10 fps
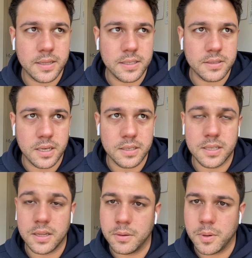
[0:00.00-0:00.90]
discussed
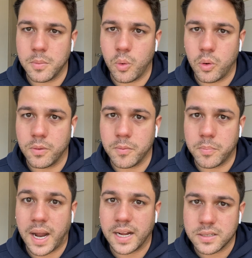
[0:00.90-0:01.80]
a little bit more of a
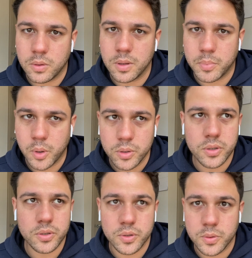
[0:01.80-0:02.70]
practical approach
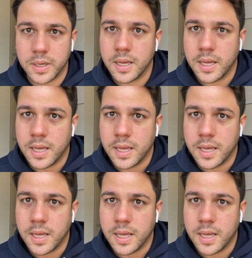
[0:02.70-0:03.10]
to it.